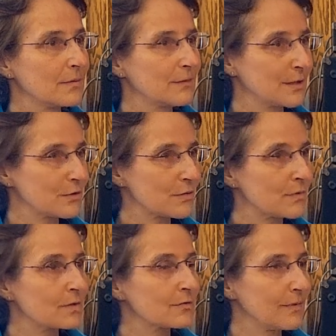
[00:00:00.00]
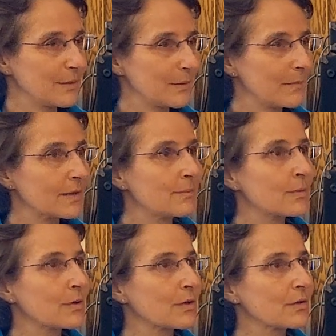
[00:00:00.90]
Nature was very, very
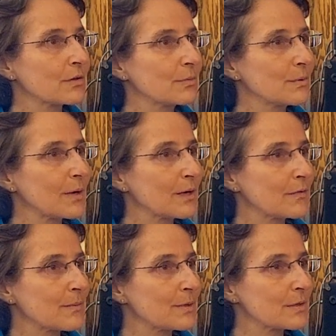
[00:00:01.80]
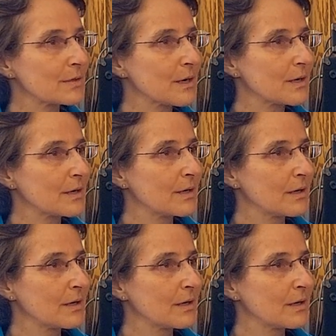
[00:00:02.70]
important to me right from the start.